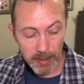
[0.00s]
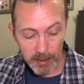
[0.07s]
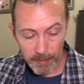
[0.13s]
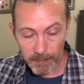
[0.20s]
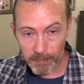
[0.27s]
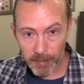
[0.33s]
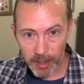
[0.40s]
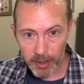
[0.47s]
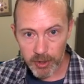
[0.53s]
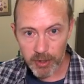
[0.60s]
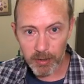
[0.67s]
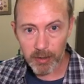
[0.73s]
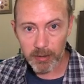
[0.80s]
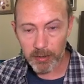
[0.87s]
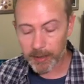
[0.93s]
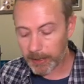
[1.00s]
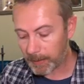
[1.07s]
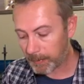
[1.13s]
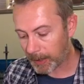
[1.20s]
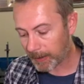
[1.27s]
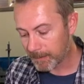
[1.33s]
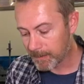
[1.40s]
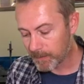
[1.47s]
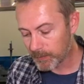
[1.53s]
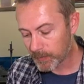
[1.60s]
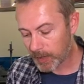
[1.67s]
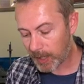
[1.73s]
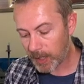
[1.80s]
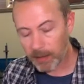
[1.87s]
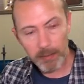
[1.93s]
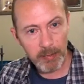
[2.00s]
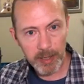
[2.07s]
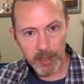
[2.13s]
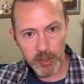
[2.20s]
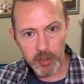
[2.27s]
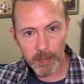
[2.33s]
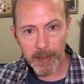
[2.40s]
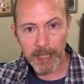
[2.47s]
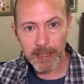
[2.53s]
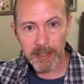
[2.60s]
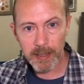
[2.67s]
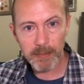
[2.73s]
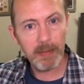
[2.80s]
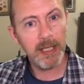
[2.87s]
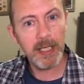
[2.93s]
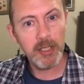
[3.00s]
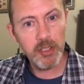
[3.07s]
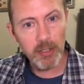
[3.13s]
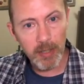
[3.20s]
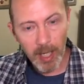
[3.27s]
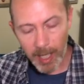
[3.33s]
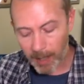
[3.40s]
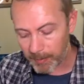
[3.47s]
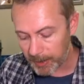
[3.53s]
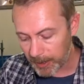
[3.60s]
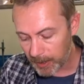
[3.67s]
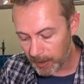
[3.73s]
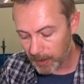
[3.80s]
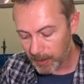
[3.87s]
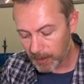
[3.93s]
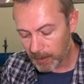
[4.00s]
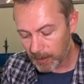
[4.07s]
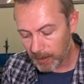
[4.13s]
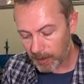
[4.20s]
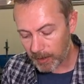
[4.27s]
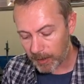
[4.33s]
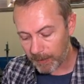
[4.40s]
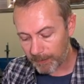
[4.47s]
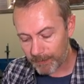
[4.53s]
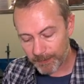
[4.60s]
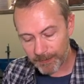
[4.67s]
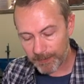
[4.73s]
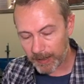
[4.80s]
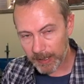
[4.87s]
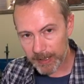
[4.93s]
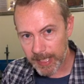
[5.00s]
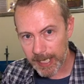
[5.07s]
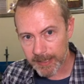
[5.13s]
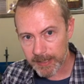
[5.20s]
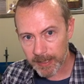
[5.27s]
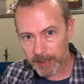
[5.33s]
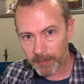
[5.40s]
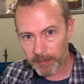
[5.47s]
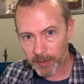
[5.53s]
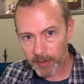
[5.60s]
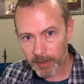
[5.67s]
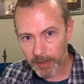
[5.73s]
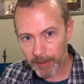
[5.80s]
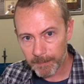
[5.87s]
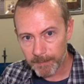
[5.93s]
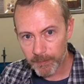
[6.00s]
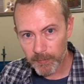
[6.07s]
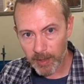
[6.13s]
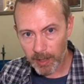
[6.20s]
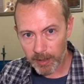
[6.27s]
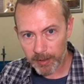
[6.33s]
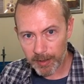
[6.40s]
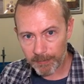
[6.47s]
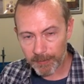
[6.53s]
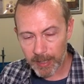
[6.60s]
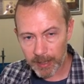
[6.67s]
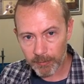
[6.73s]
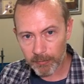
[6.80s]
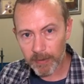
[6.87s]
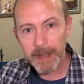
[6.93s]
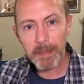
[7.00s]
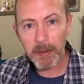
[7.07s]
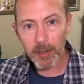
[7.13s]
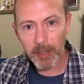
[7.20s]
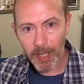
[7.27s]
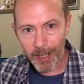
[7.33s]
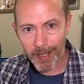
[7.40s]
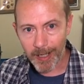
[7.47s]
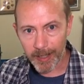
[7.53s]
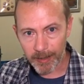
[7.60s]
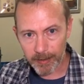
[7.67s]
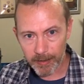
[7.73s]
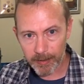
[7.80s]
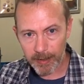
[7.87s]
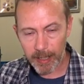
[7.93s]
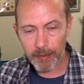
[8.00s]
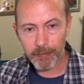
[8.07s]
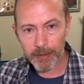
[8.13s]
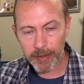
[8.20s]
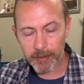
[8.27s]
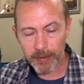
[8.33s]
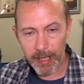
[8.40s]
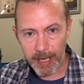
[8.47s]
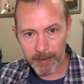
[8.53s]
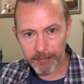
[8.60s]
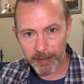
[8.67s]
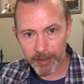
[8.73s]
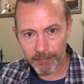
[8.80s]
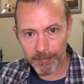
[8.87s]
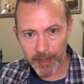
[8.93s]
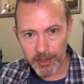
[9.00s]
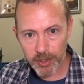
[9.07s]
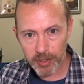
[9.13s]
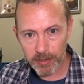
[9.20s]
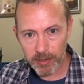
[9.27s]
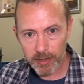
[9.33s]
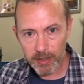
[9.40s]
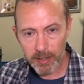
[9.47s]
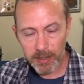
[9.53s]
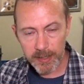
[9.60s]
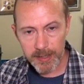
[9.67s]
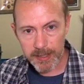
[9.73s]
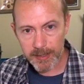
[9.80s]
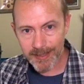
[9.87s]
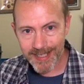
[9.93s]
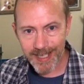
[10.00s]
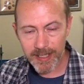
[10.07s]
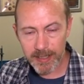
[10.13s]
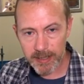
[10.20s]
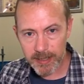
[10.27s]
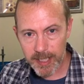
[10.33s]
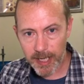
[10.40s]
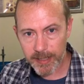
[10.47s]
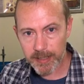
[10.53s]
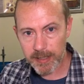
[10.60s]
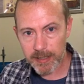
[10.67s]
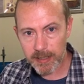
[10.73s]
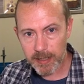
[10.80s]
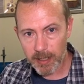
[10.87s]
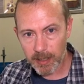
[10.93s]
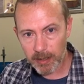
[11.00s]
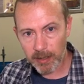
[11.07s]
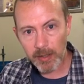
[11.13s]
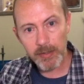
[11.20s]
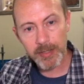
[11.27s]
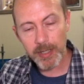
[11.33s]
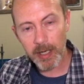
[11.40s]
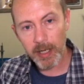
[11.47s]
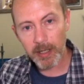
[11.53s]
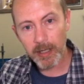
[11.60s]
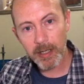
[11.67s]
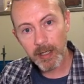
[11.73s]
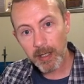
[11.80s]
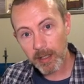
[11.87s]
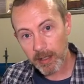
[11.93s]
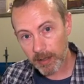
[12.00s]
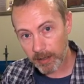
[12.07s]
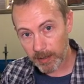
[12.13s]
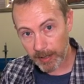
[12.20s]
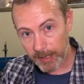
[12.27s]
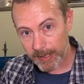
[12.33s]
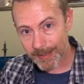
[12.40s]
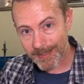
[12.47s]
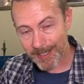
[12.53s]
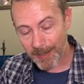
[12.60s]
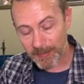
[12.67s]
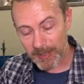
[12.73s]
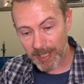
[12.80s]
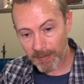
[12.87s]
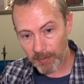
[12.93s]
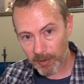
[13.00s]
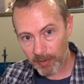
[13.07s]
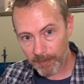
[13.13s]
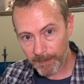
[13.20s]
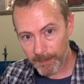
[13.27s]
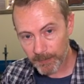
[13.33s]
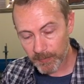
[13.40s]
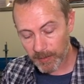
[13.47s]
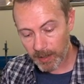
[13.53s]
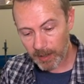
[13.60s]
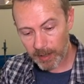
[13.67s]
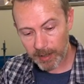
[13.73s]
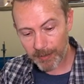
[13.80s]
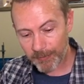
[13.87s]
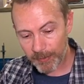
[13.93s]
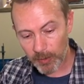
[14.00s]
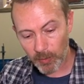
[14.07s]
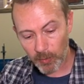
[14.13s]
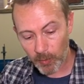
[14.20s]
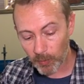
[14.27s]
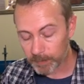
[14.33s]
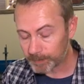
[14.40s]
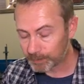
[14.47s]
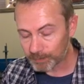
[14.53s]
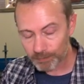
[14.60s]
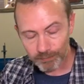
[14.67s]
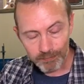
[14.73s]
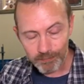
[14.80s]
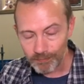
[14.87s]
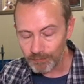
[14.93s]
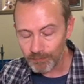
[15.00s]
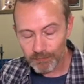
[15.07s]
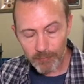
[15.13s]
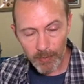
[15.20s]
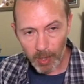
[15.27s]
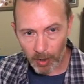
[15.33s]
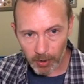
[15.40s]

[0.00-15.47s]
miniature gaming and miniature painting, miniature hobby. Fantastic community. They've got a Reaper Con. Every year they have a convention. It's in Denton, Texas. Goes on in September. If you are